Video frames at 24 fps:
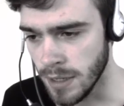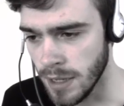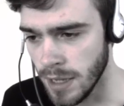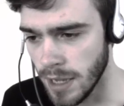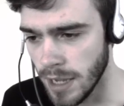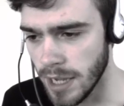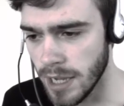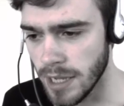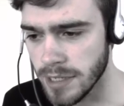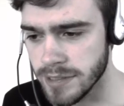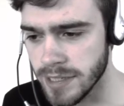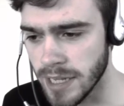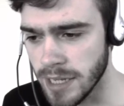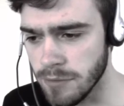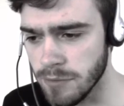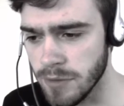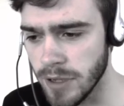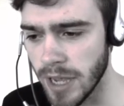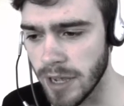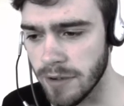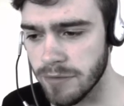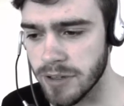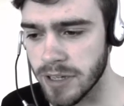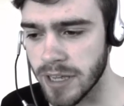Then we
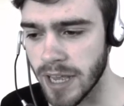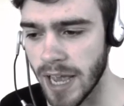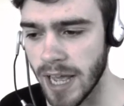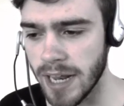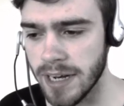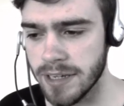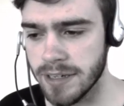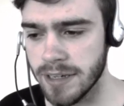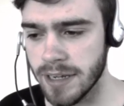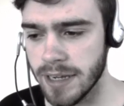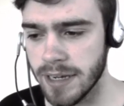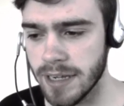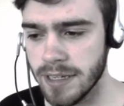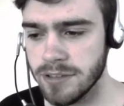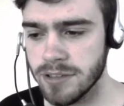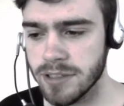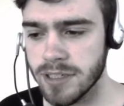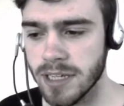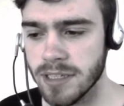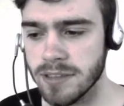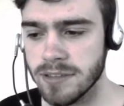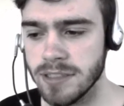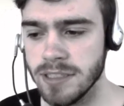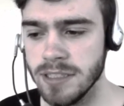have the Cannon, and as you
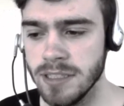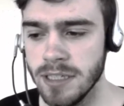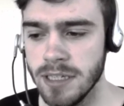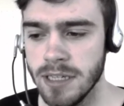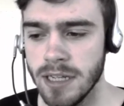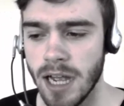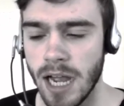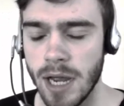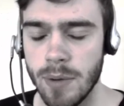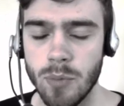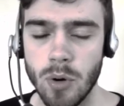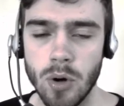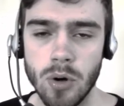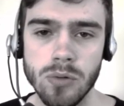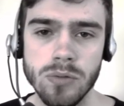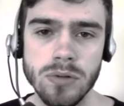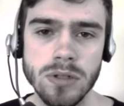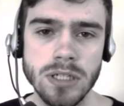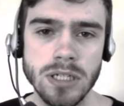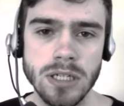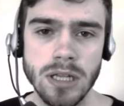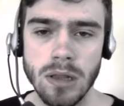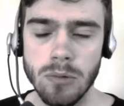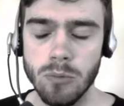can see, I'm
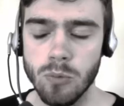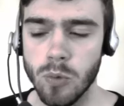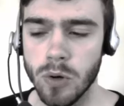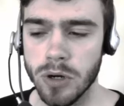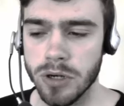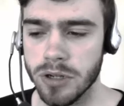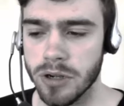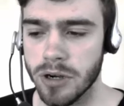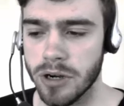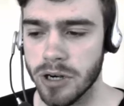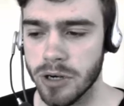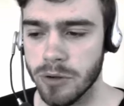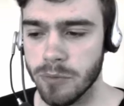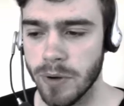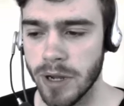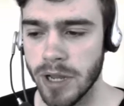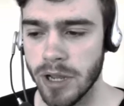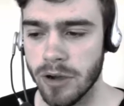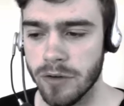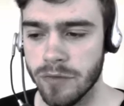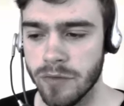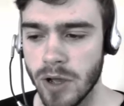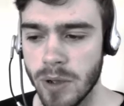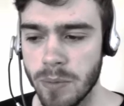only one card away
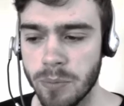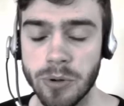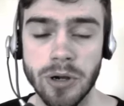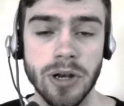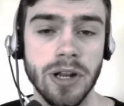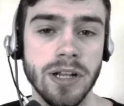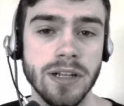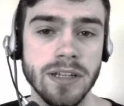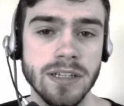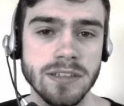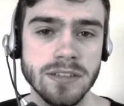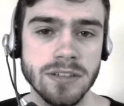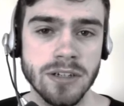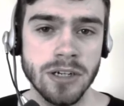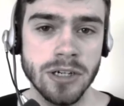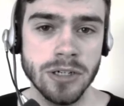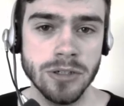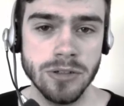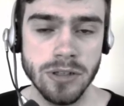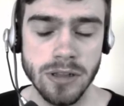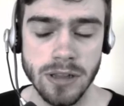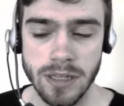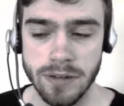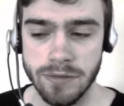of upgrading this card
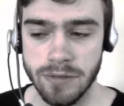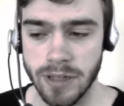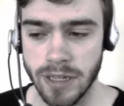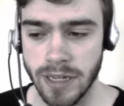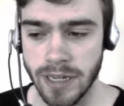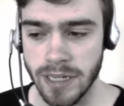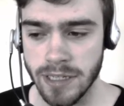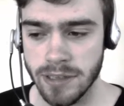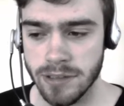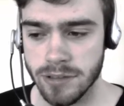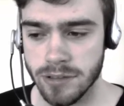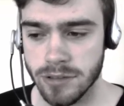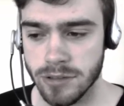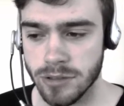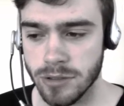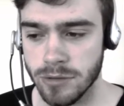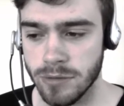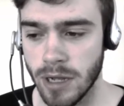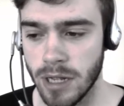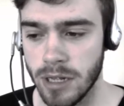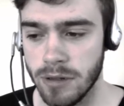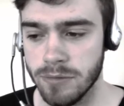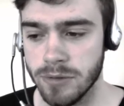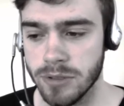to level 8,
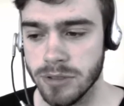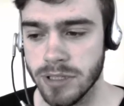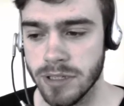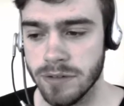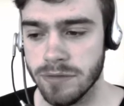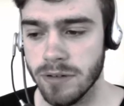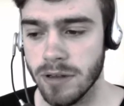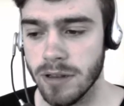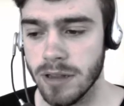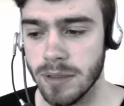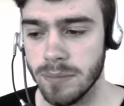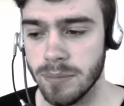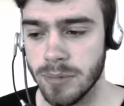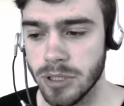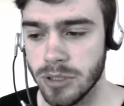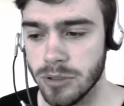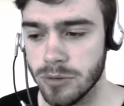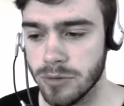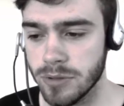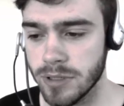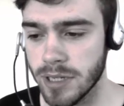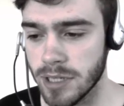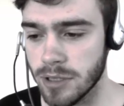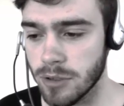so I will definitely be
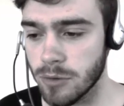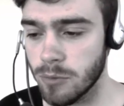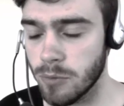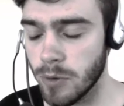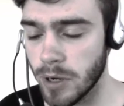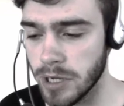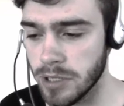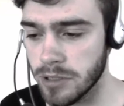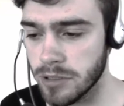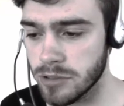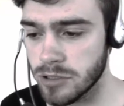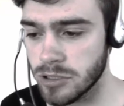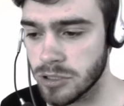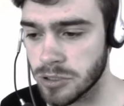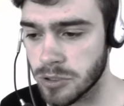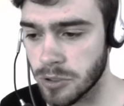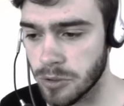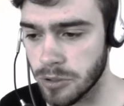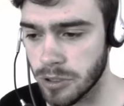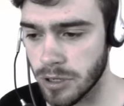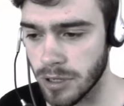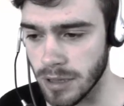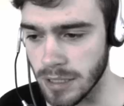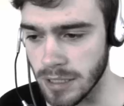doing that quite
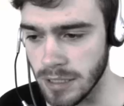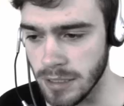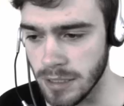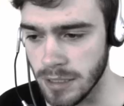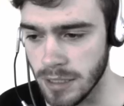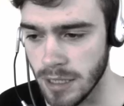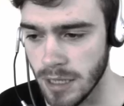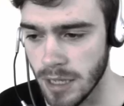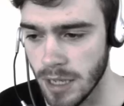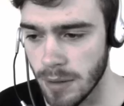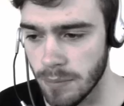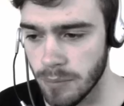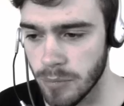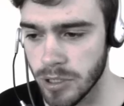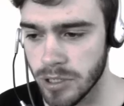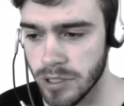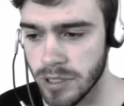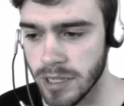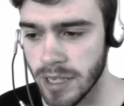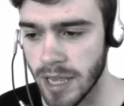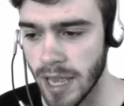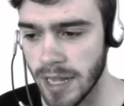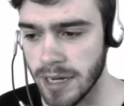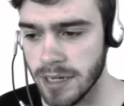shortly. But
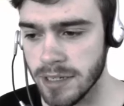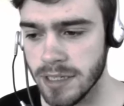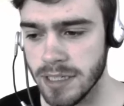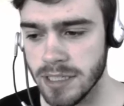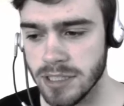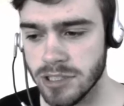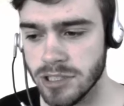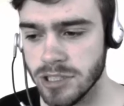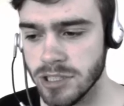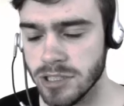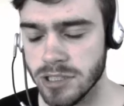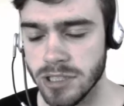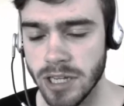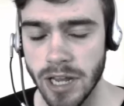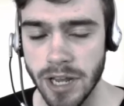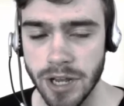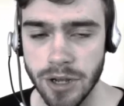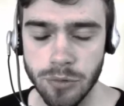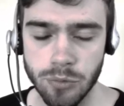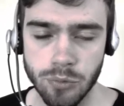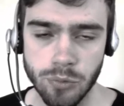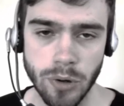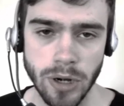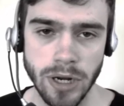the Cannon is just a
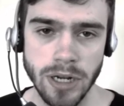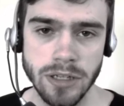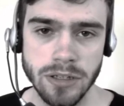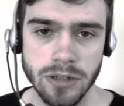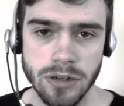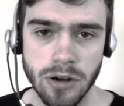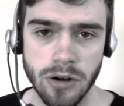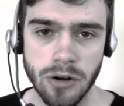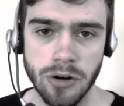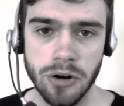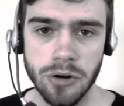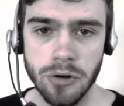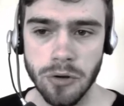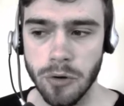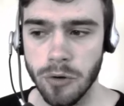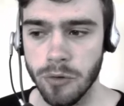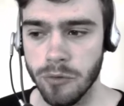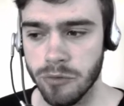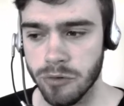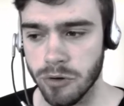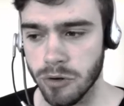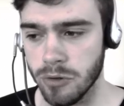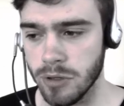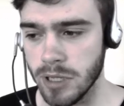great card
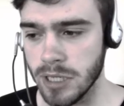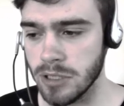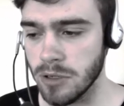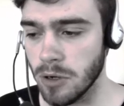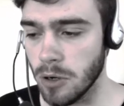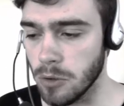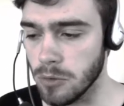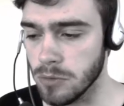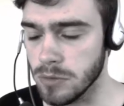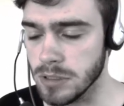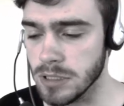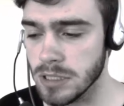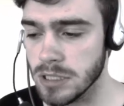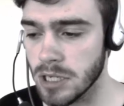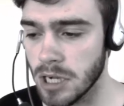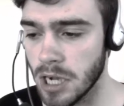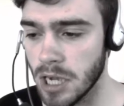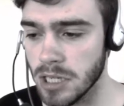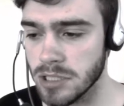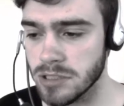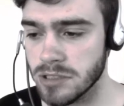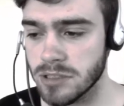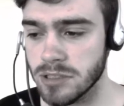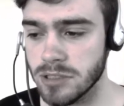overall. It only
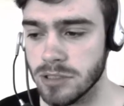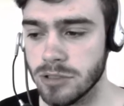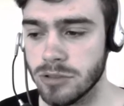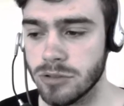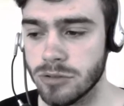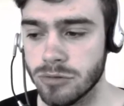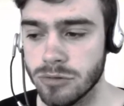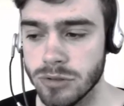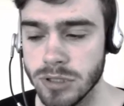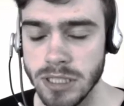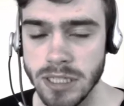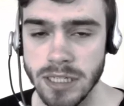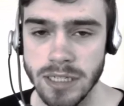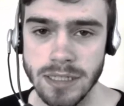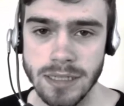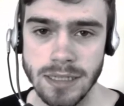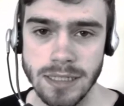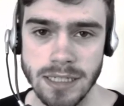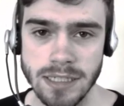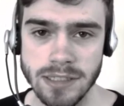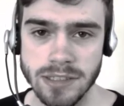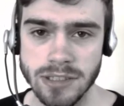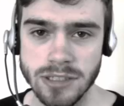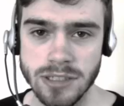costs 3
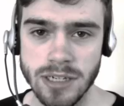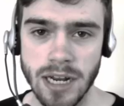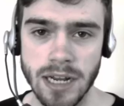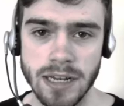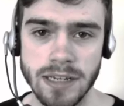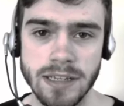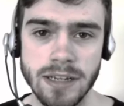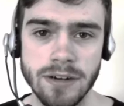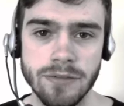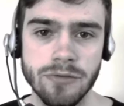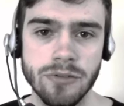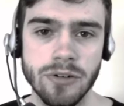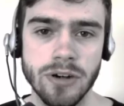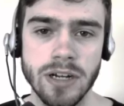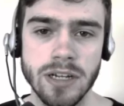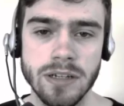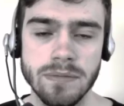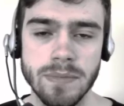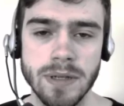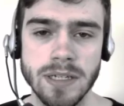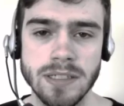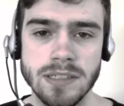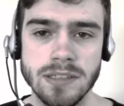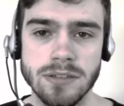Elixir, and therefore it
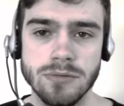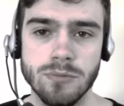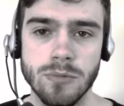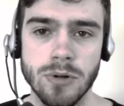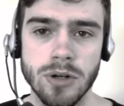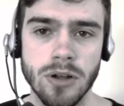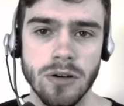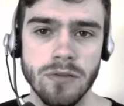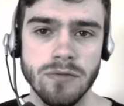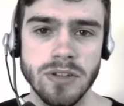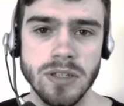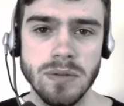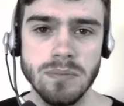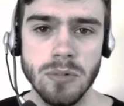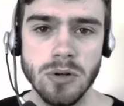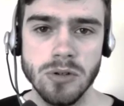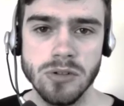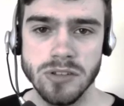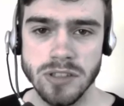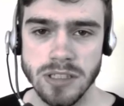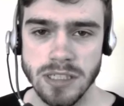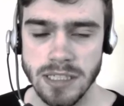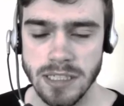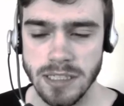makes it one of the
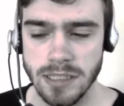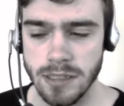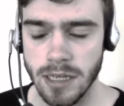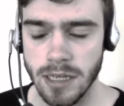most